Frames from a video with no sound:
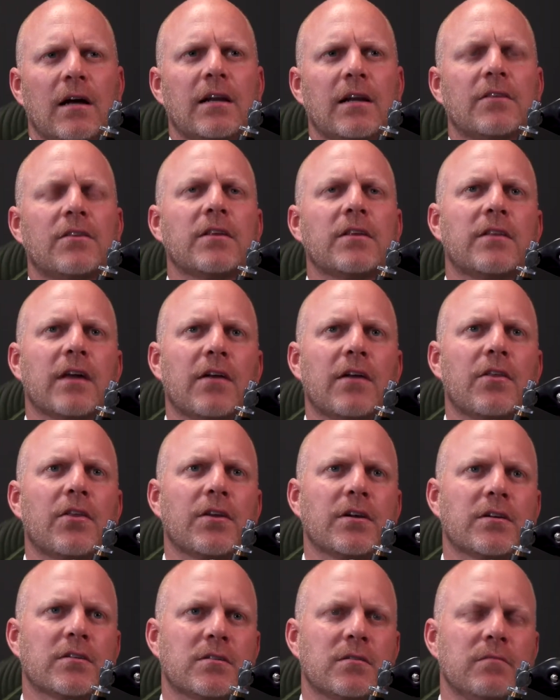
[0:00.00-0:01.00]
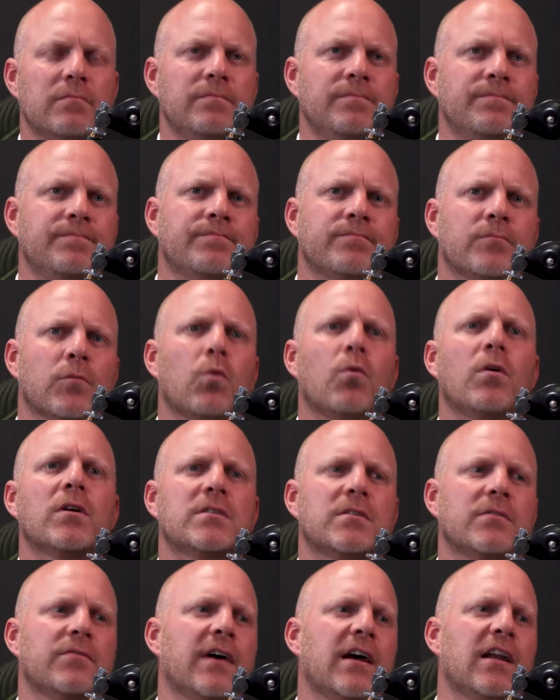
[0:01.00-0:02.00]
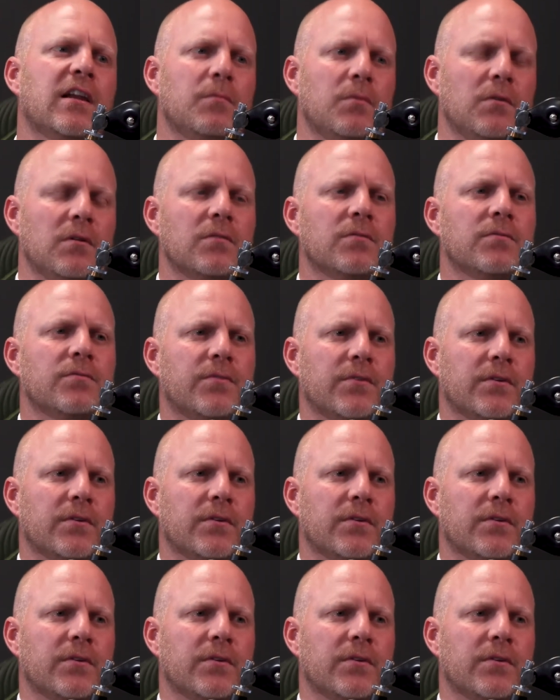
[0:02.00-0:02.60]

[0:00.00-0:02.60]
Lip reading: And I think the other thing is what's available